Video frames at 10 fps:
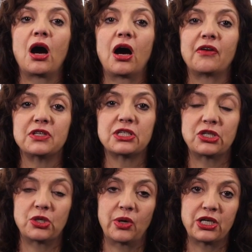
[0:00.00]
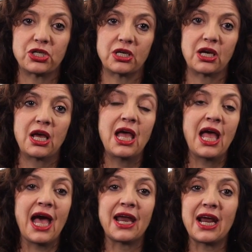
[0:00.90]
of the situation.
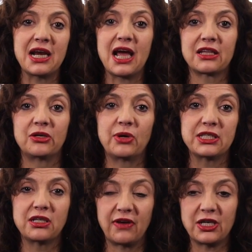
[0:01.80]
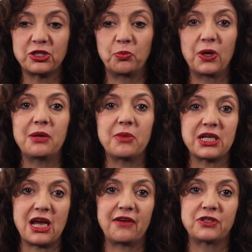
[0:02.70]
And unlike the rest of us who pretty much
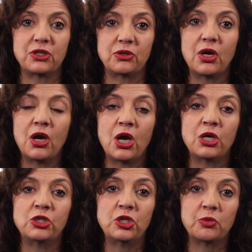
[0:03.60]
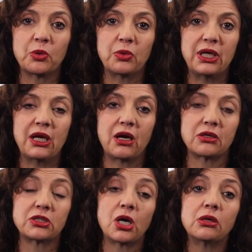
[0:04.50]
have to do what we are
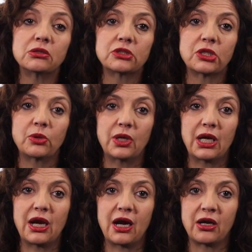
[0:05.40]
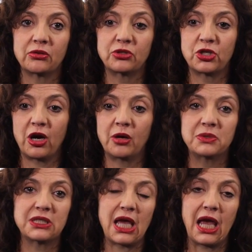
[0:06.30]
told to in our
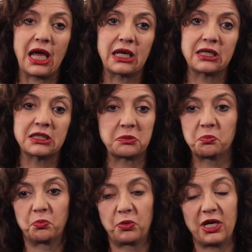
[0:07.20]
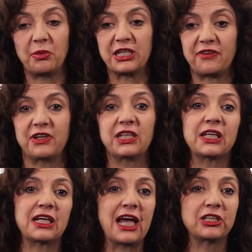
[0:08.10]
jobs, and pretty much everything
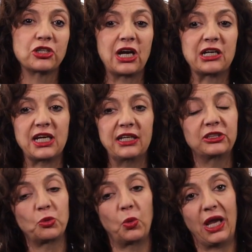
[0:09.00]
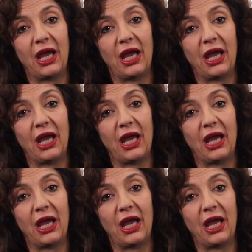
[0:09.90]
that lands on our desk we